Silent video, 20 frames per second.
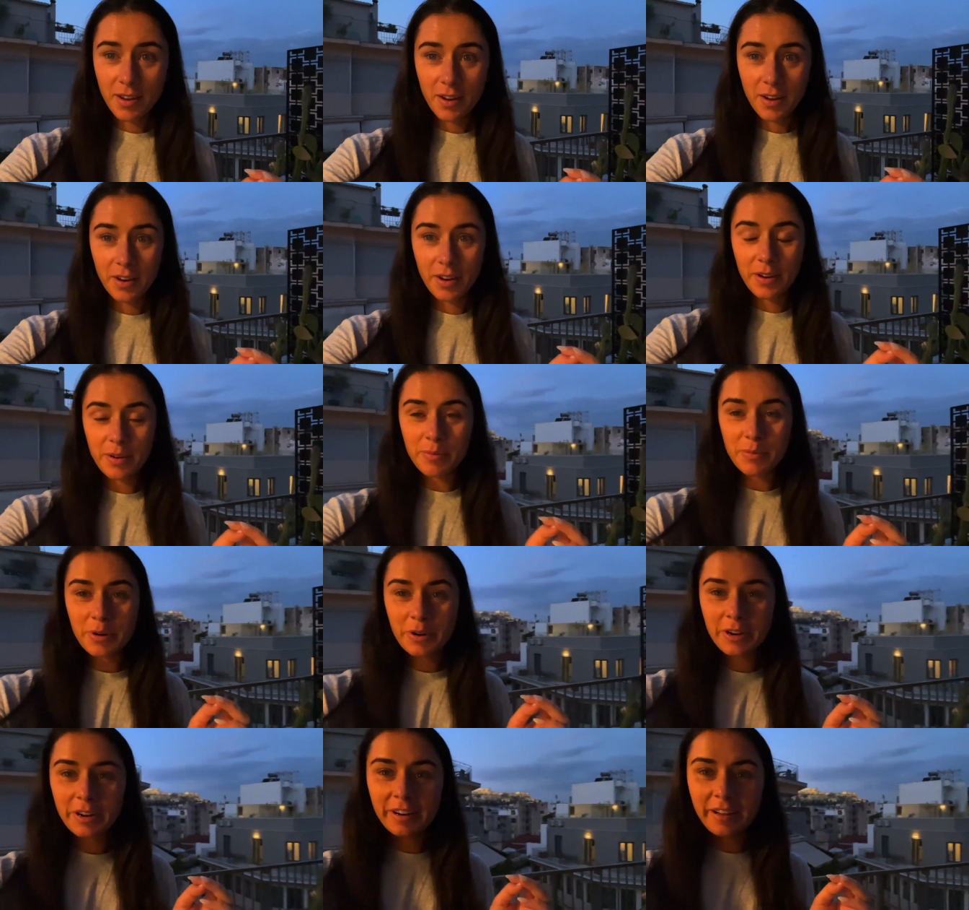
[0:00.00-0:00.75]
Good
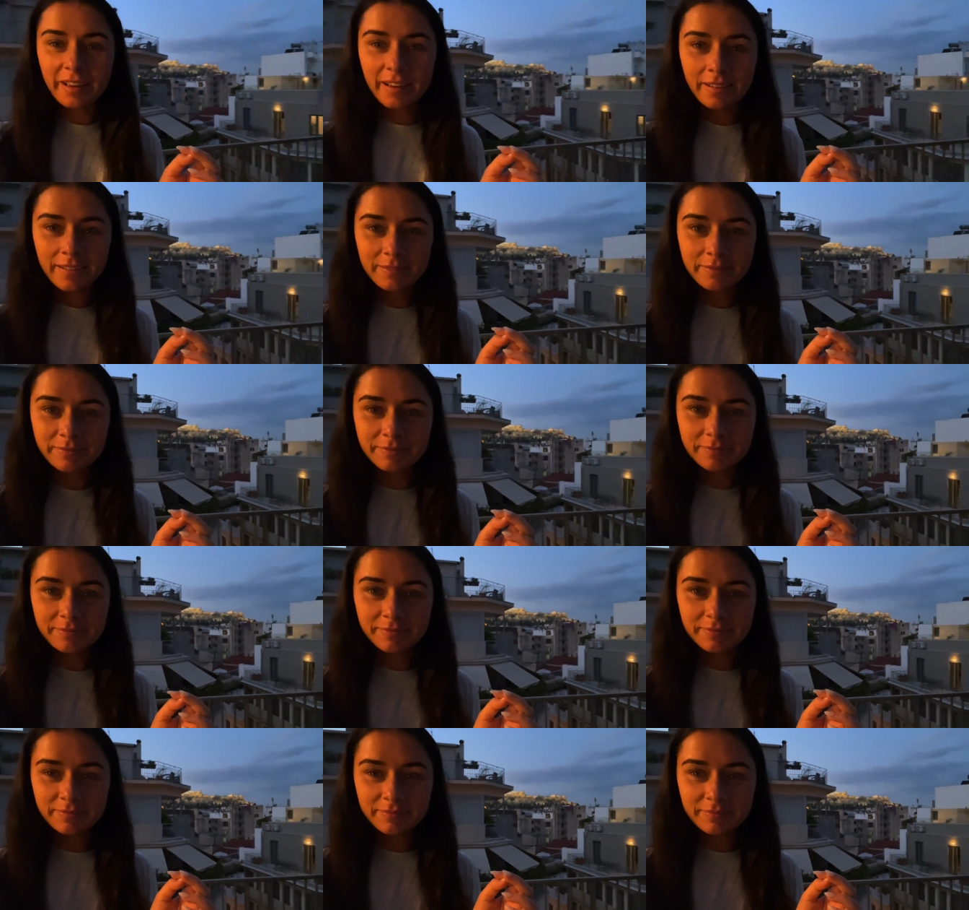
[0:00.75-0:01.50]
morning
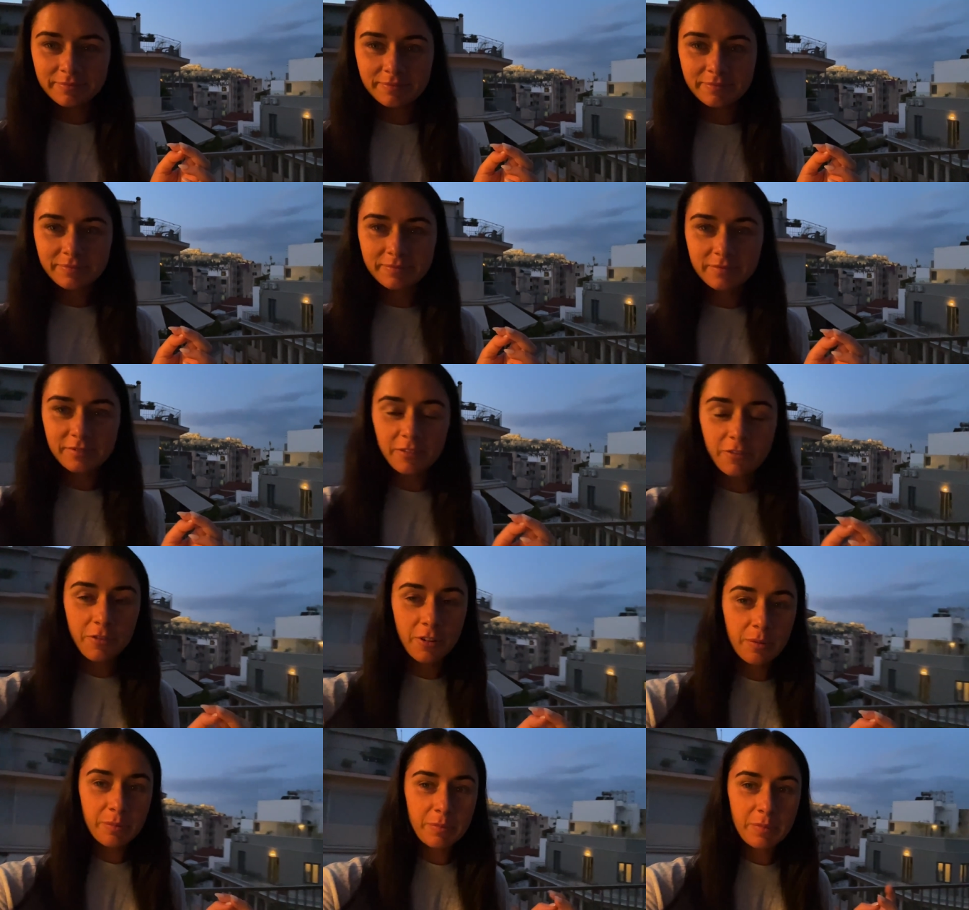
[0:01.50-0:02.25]

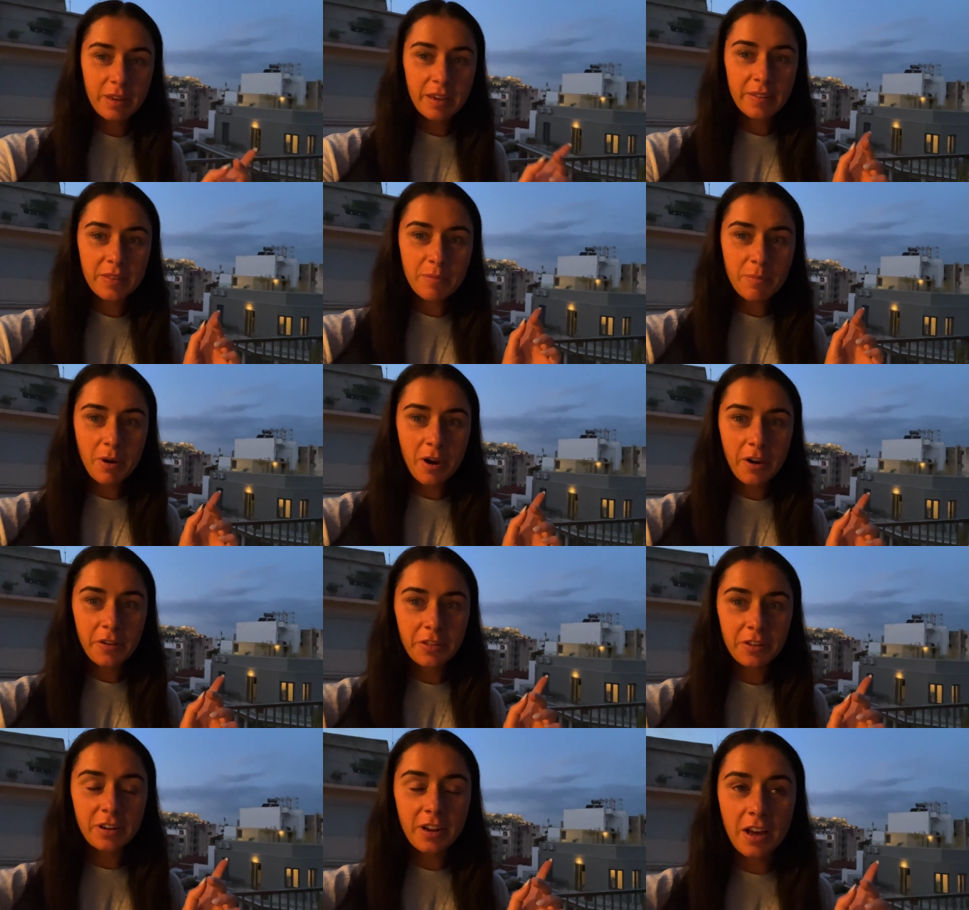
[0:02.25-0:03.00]
from me in the
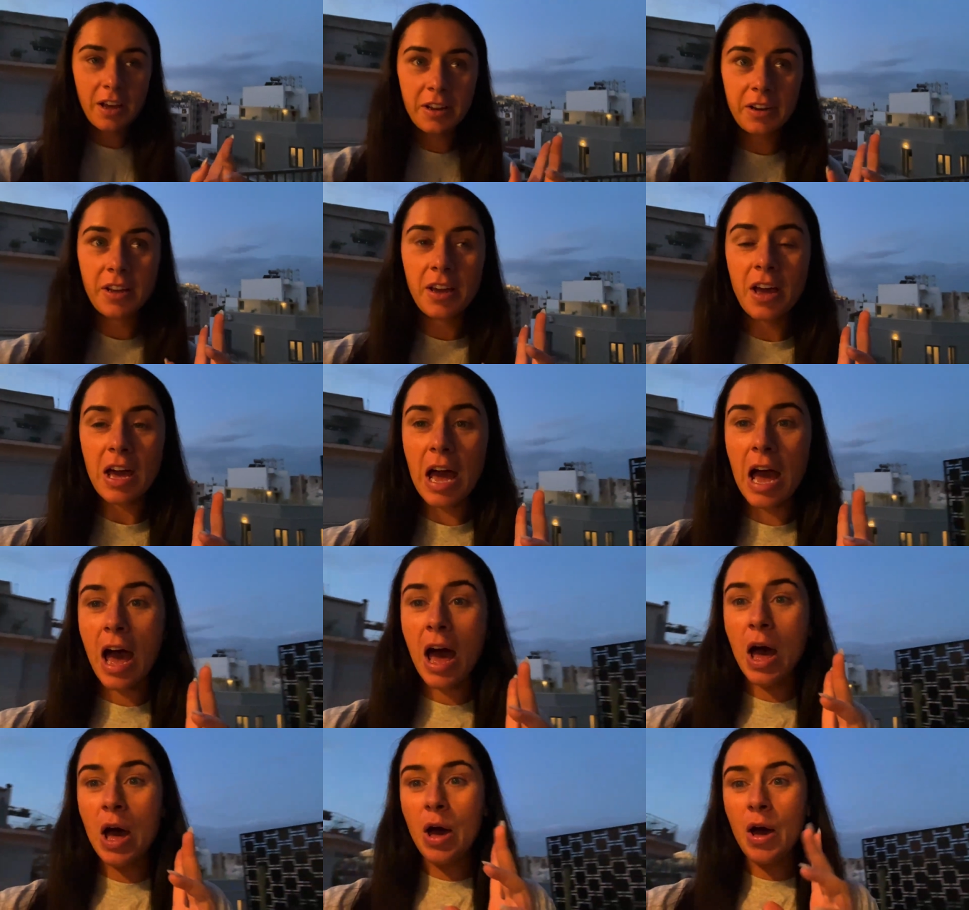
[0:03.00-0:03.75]
Parthenon.
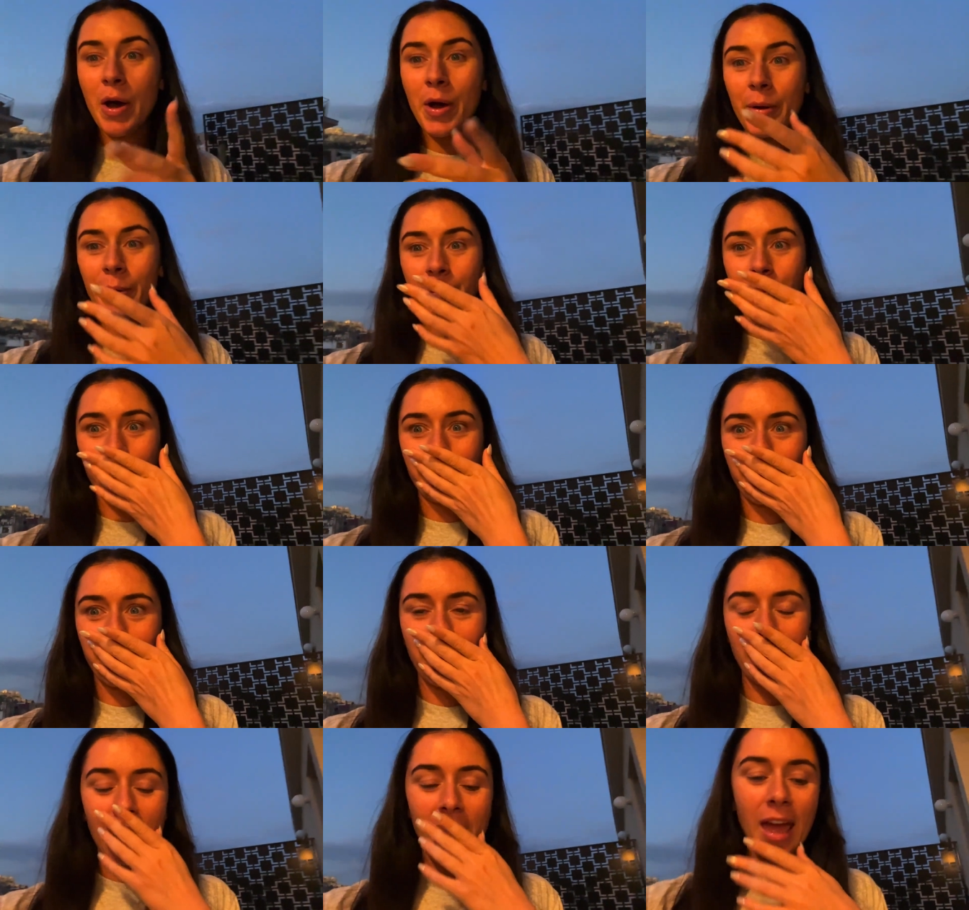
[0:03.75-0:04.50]
Um,
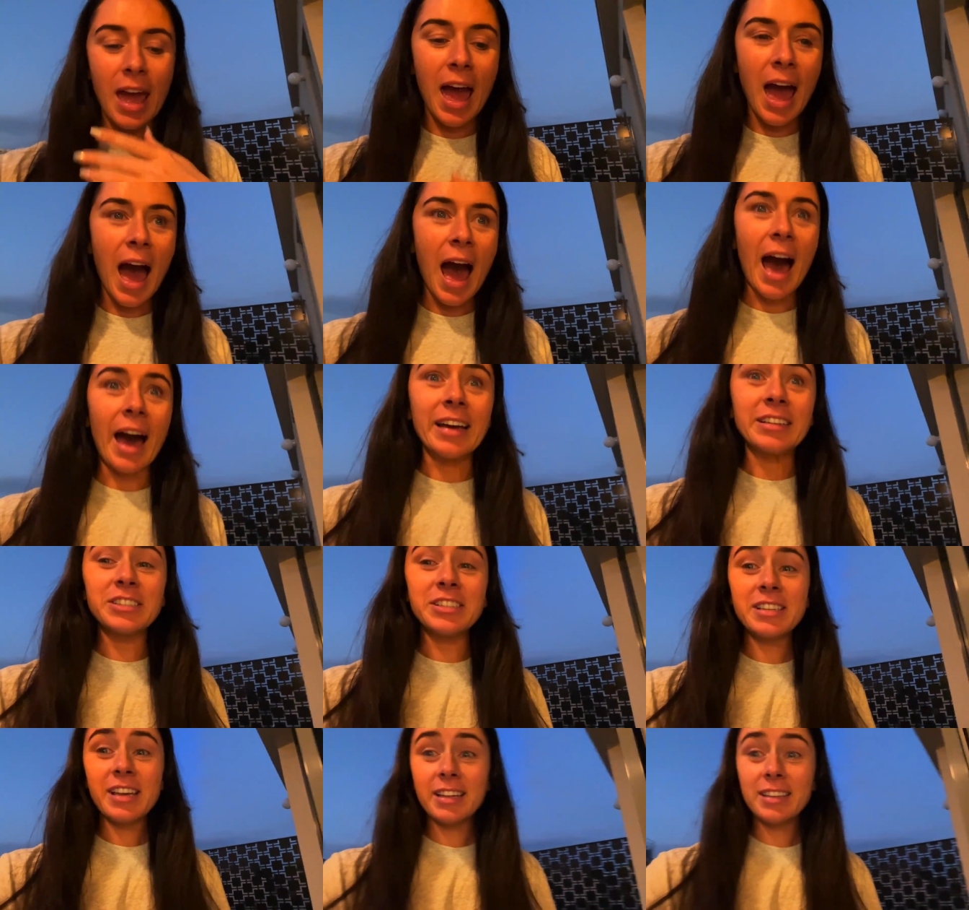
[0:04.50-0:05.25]
I
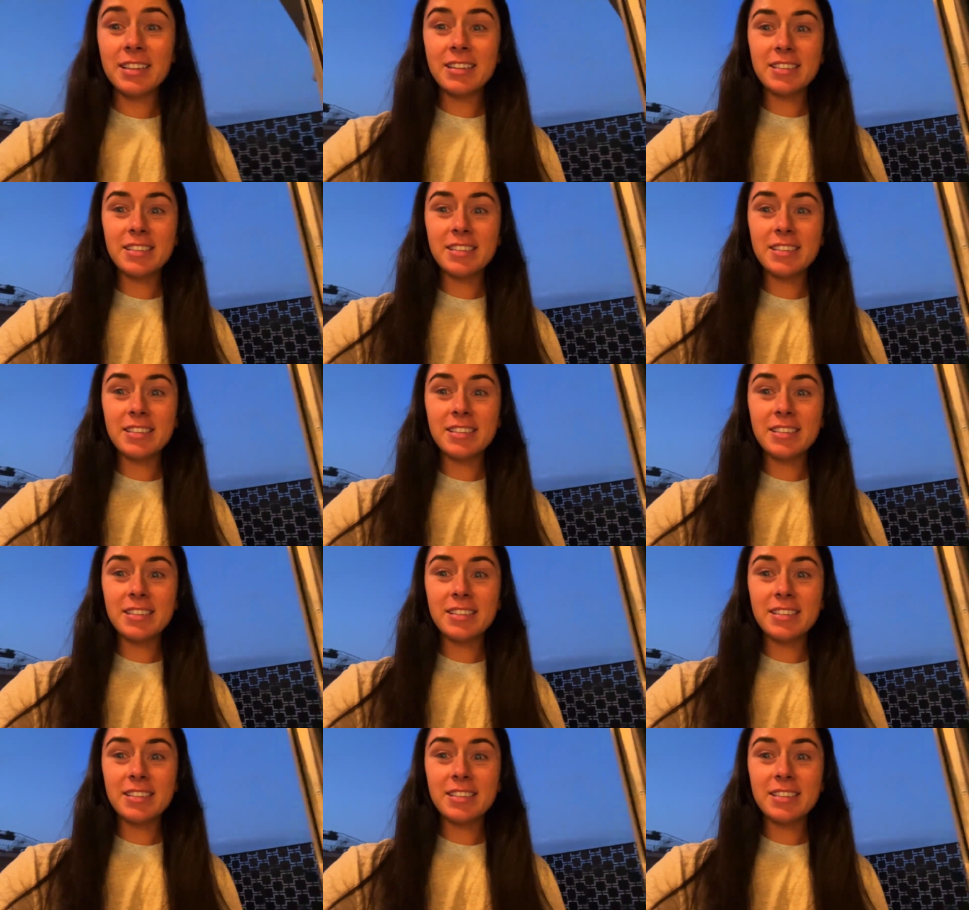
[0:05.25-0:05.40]
just had the